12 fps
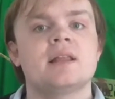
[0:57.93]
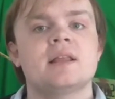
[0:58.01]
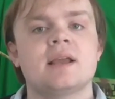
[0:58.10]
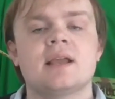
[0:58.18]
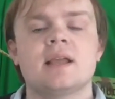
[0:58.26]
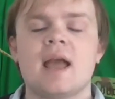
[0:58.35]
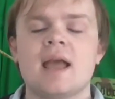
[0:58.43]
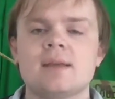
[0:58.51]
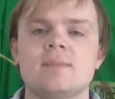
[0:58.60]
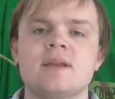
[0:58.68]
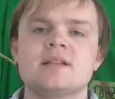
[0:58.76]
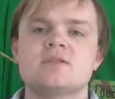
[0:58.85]
The
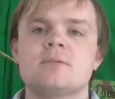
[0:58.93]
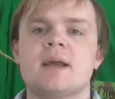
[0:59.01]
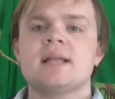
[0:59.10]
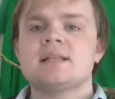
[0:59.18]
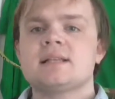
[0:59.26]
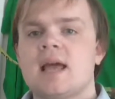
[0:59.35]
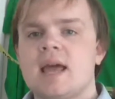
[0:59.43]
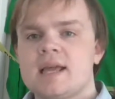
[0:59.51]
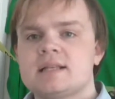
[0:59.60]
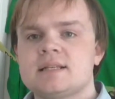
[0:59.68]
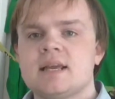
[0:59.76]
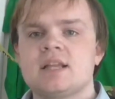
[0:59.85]
game is rated
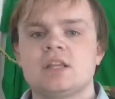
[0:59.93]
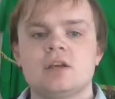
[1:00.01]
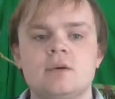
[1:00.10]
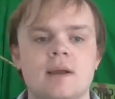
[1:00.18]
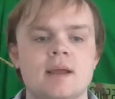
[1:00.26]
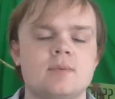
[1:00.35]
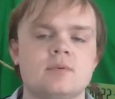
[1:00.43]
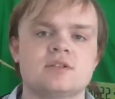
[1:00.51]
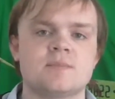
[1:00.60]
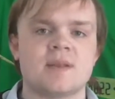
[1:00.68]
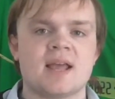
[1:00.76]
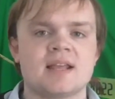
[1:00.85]
18. You're able
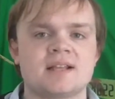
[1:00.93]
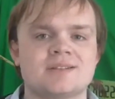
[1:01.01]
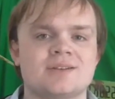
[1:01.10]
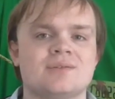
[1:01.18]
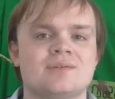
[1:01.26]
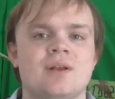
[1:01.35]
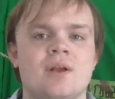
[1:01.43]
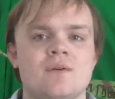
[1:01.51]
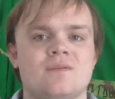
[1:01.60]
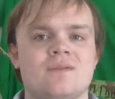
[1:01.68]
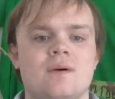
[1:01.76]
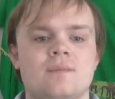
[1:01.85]
to play this on
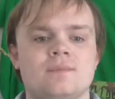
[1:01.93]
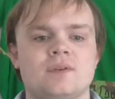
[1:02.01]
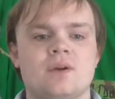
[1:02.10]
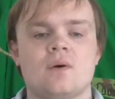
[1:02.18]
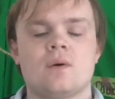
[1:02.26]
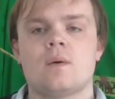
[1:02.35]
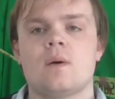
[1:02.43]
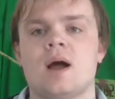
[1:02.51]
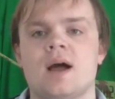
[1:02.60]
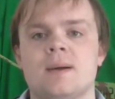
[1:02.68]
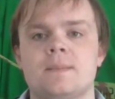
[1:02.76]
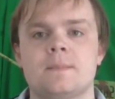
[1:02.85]
from your
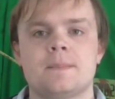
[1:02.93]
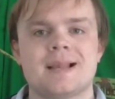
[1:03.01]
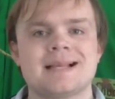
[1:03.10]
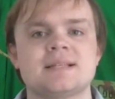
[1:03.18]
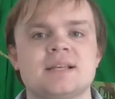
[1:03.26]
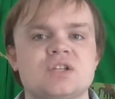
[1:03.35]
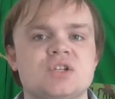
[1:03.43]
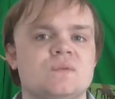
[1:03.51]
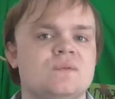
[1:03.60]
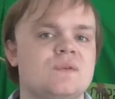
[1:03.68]
um, PlayStation